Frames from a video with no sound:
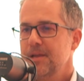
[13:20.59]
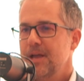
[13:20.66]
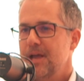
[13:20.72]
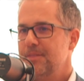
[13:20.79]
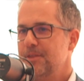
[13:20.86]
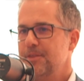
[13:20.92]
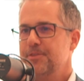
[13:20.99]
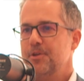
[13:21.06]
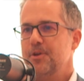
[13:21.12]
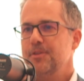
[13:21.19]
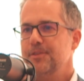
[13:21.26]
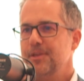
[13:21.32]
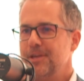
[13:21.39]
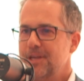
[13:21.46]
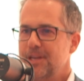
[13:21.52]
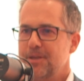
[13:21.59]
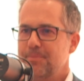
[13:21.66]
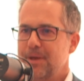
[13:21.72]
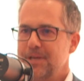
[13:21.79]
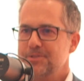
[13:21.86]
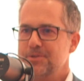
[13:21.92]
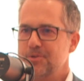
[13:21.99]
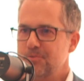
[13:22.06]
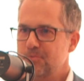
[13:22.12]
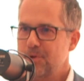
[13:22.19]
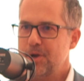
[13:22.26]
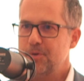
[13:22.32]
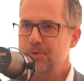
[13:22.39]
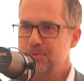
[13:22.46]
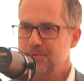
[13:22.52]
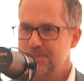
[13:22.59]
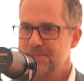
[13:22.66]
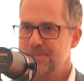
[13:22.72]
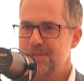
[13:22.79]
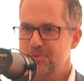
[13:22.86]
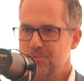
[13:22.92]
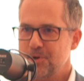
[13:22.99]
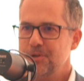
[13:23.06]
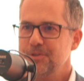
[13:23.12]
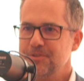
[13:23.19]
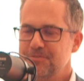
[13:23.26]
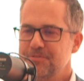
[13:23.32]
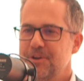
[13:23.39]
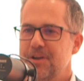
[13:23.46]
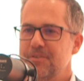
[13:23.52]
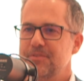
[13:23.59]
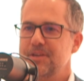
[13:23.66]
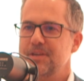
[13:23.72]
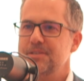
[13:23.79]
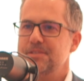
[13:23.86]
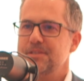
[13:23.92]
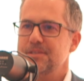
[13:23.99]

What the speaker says: And the third thing, getting back to where we want to see the world in 5 years,